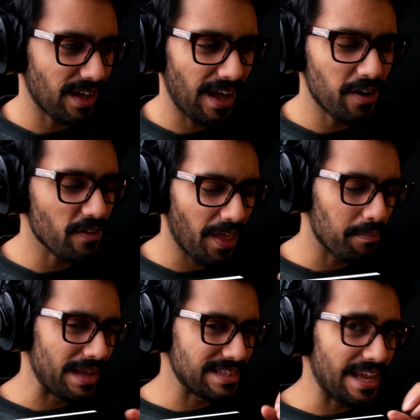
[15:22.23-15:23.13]
I don't know if that
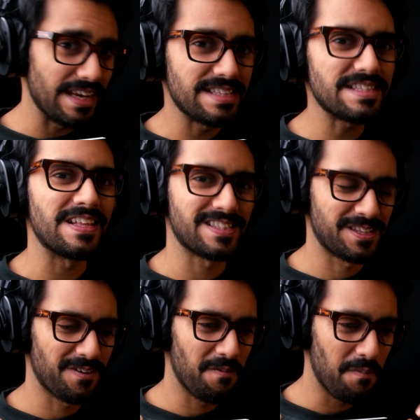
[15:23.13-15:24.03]
makes any
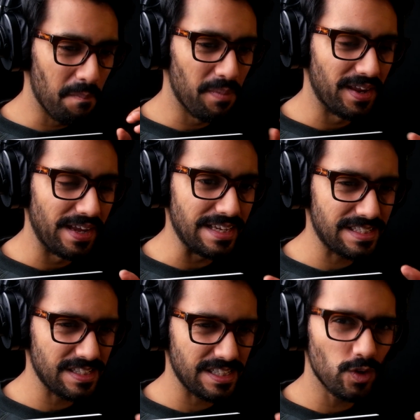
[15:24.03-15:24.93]
sense, but
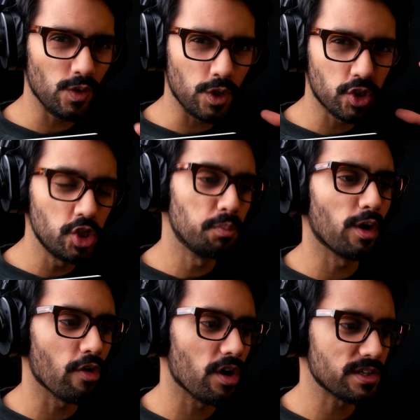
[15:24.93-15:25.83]
it's not super
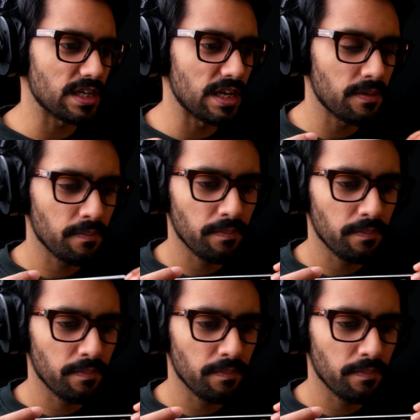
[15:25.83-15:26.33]
grassy.